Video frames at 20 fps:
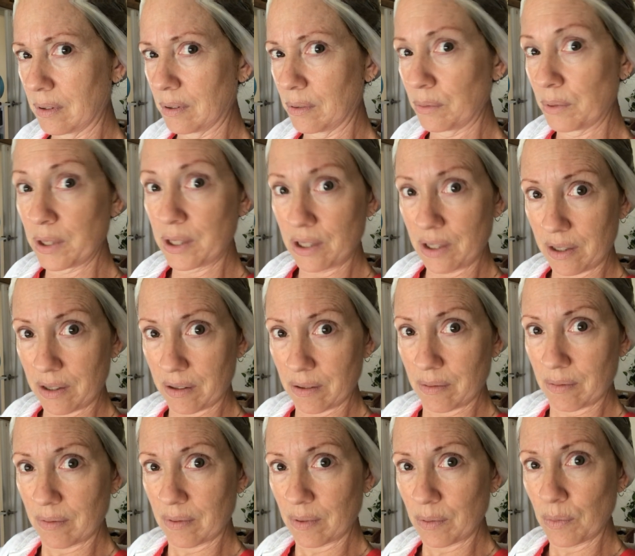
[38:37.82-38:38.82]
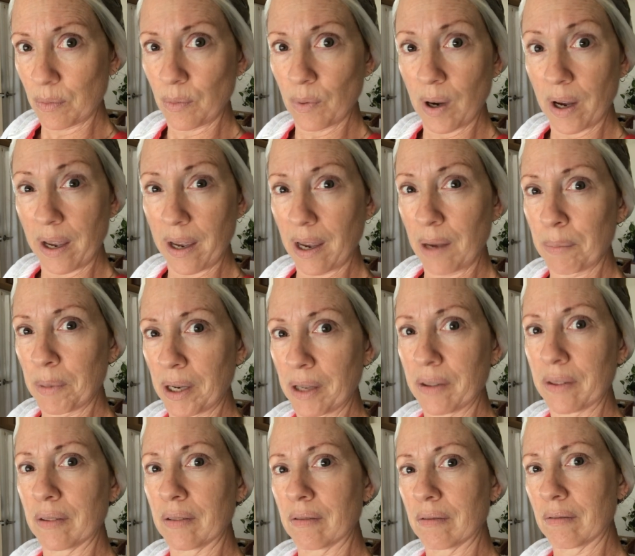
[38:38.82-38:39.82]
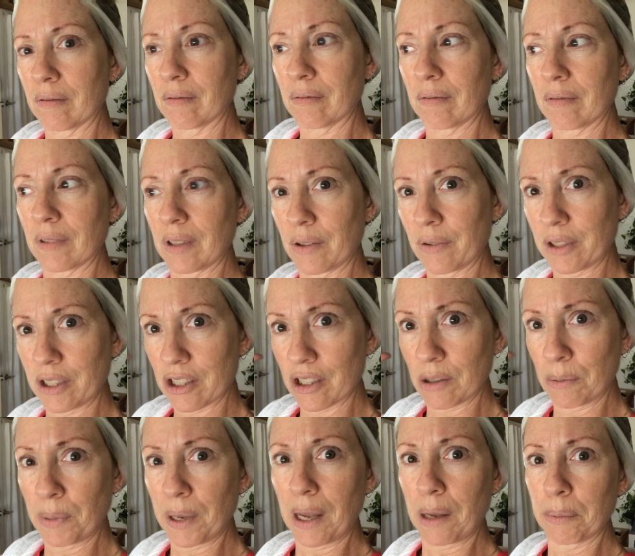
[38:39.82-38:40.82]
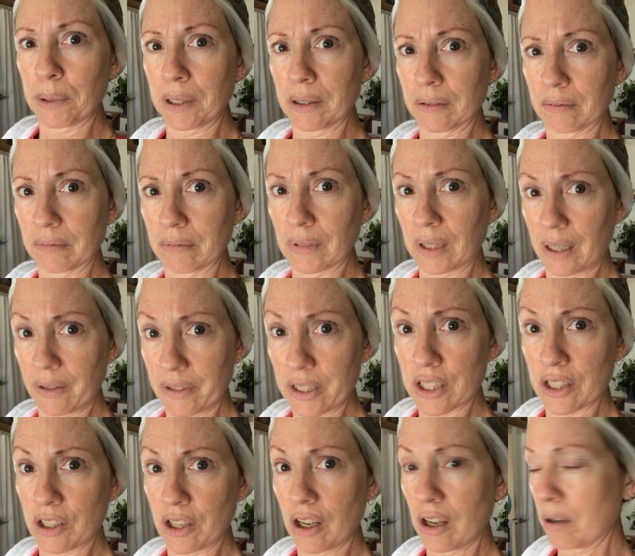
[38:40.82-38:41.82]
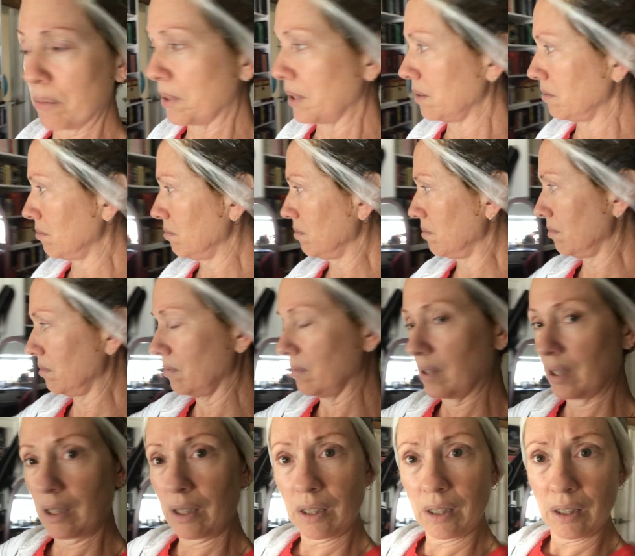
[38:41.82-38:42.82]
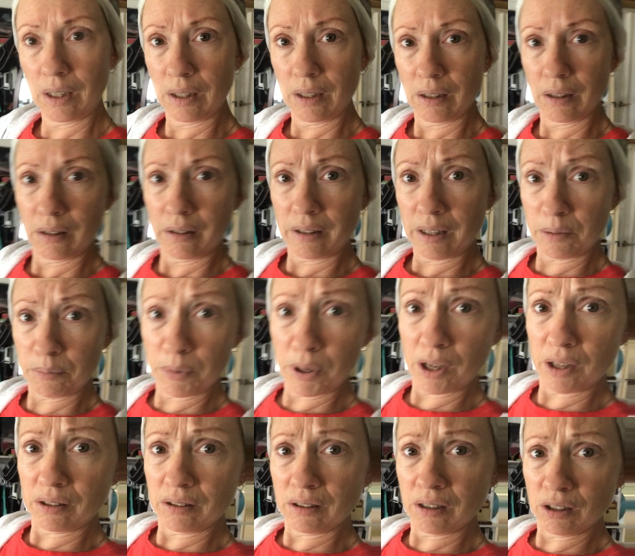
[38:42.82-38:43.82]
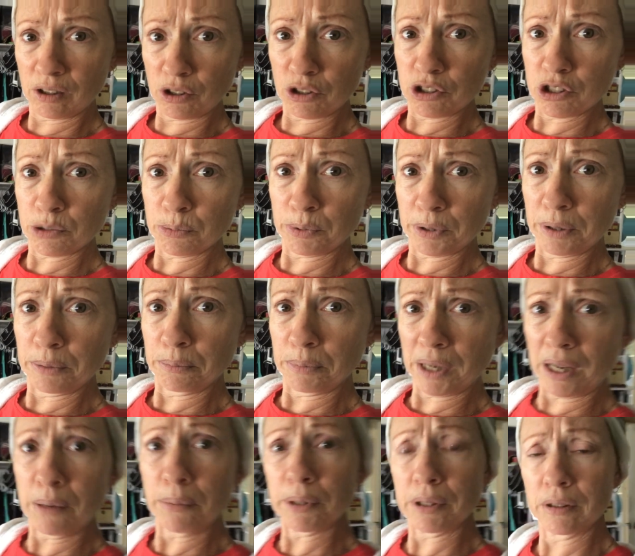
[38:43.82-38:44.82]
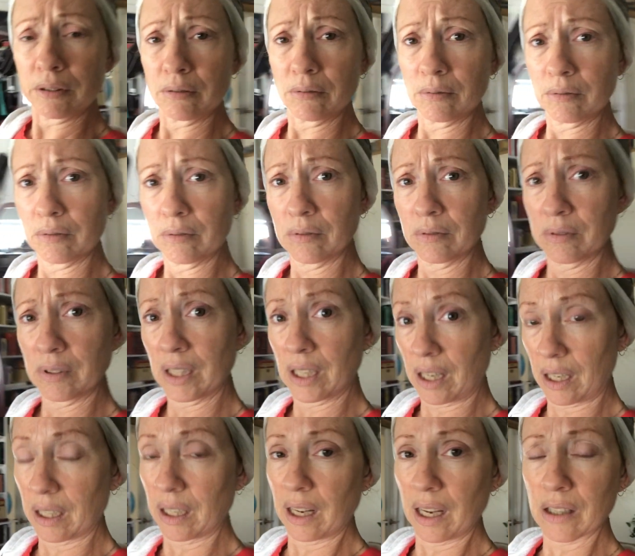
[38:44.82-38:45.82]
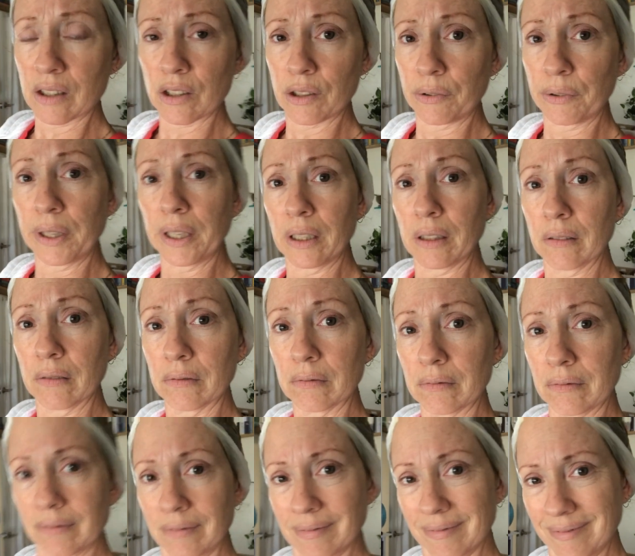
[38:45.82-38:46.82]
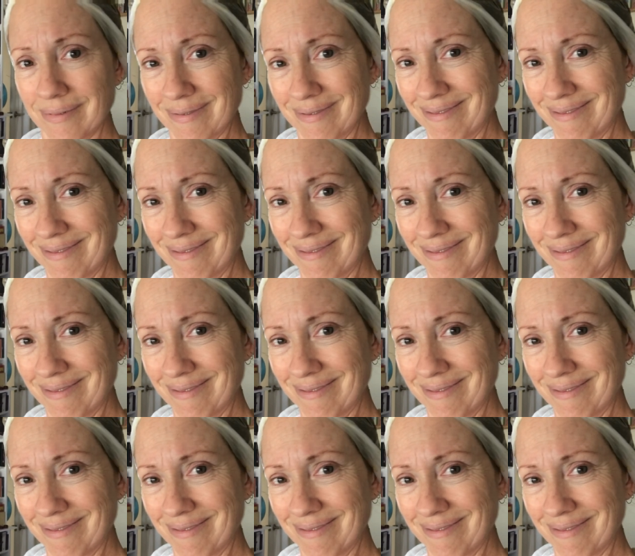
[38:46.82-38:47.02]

Which is why I bought the original Bible and gave it to Dom and then bought a larger print Bible that I can actually read.